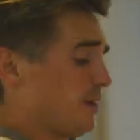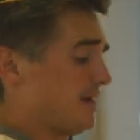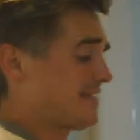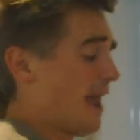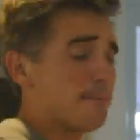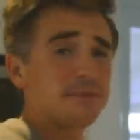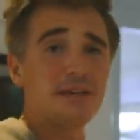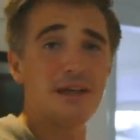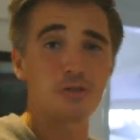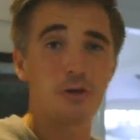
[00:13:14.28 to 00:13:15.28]
my
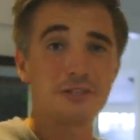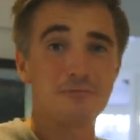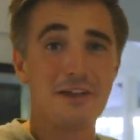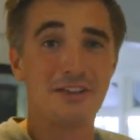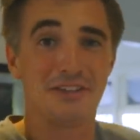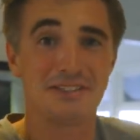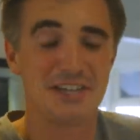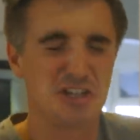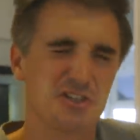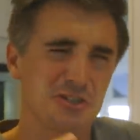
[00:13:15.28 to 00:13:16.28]
attempt at trying to make this
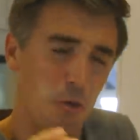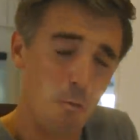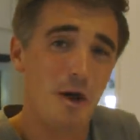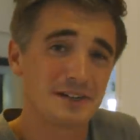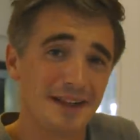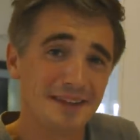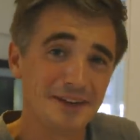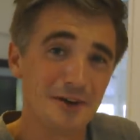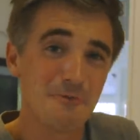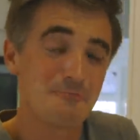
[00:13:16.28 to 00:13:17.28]
dish somewhat
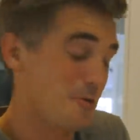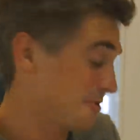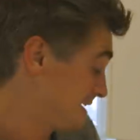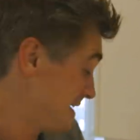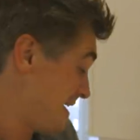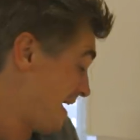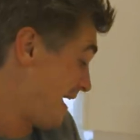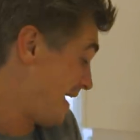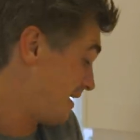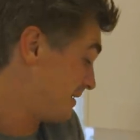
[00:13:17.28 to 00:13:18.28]
healthier, but
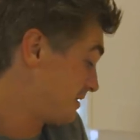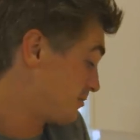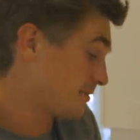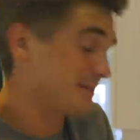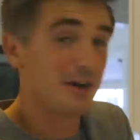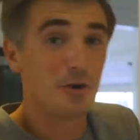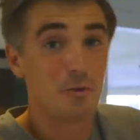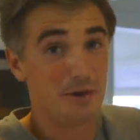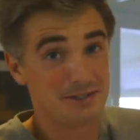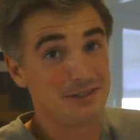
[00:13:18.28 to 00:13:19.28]
you probably know
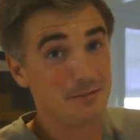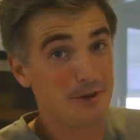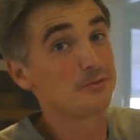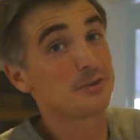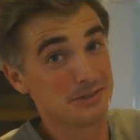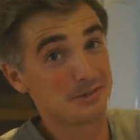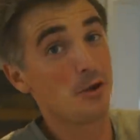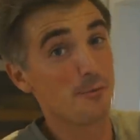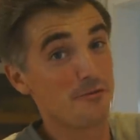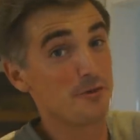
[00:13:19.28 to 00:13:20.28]
what it's all about, which is
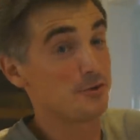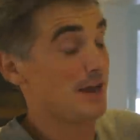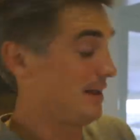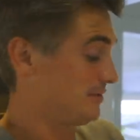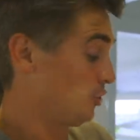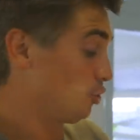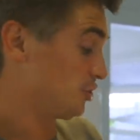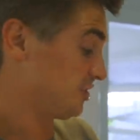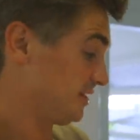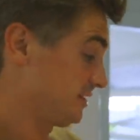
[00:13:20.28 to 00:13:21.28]
comfort food and
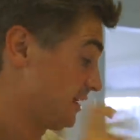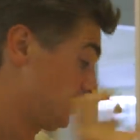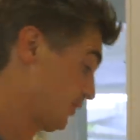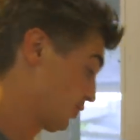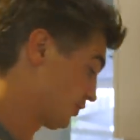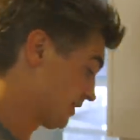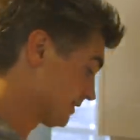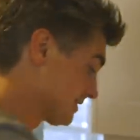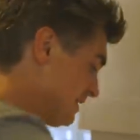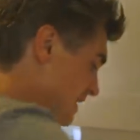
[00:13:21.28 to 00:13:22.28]
unctuousness and all the good things.